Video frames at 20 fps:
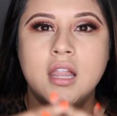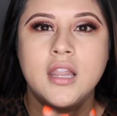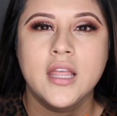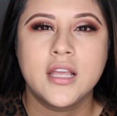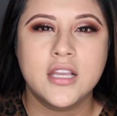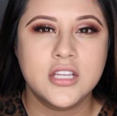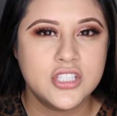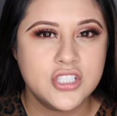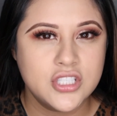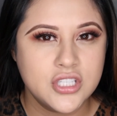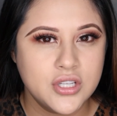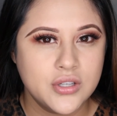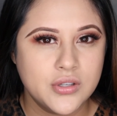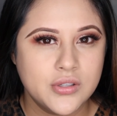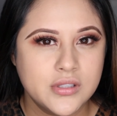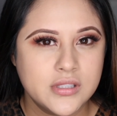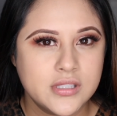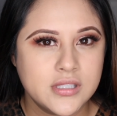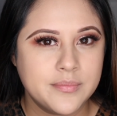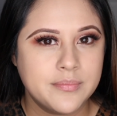a
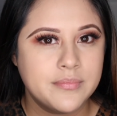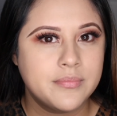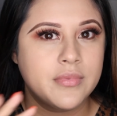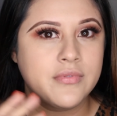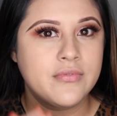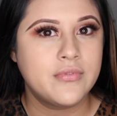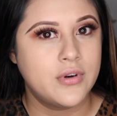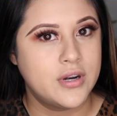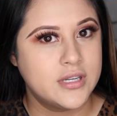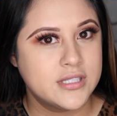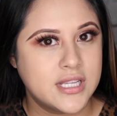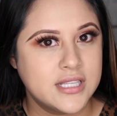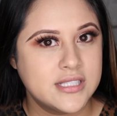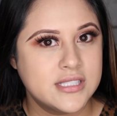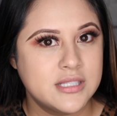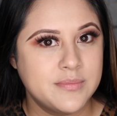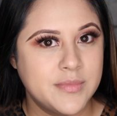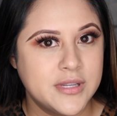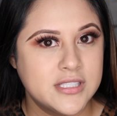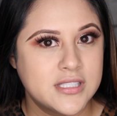shield before it
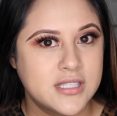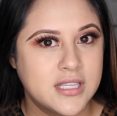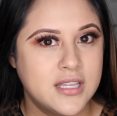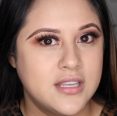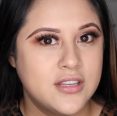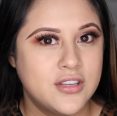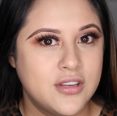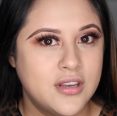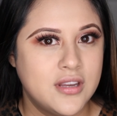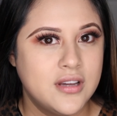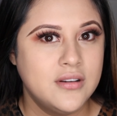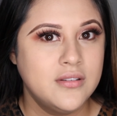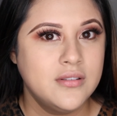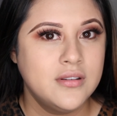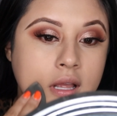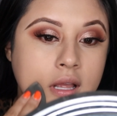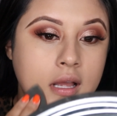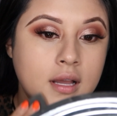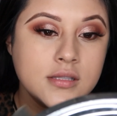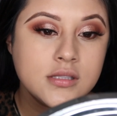gets to my skin, you know?
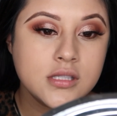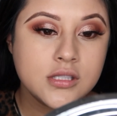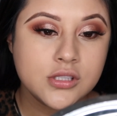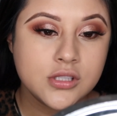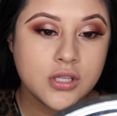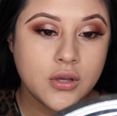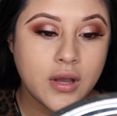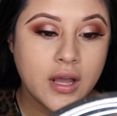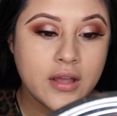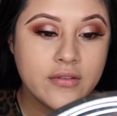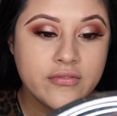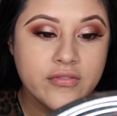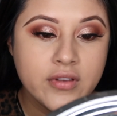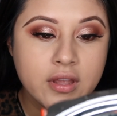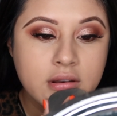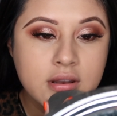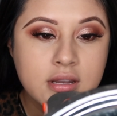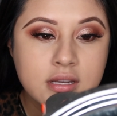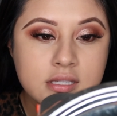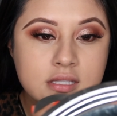guys, so I
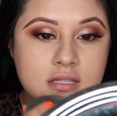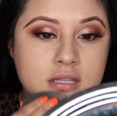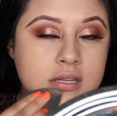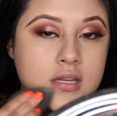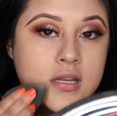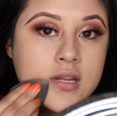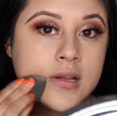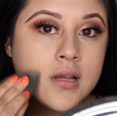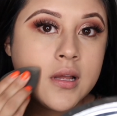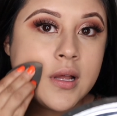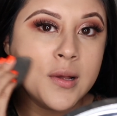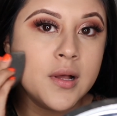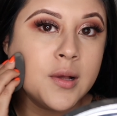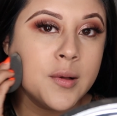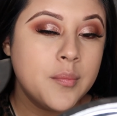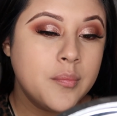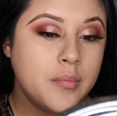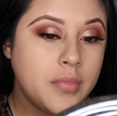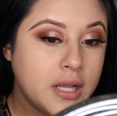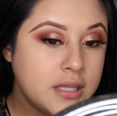finished
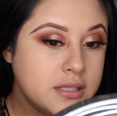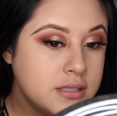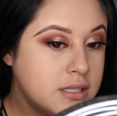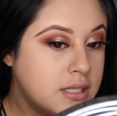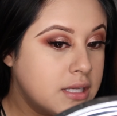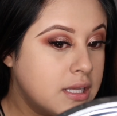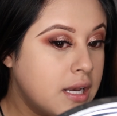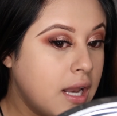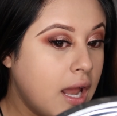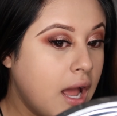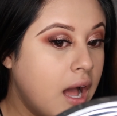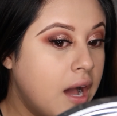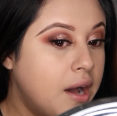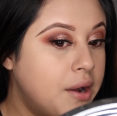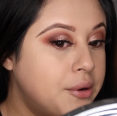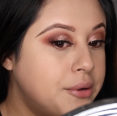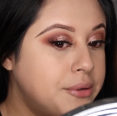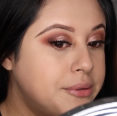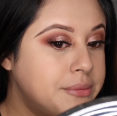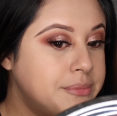blending it
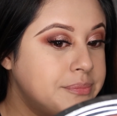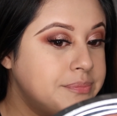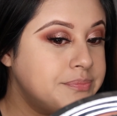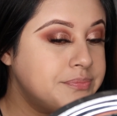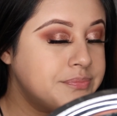out.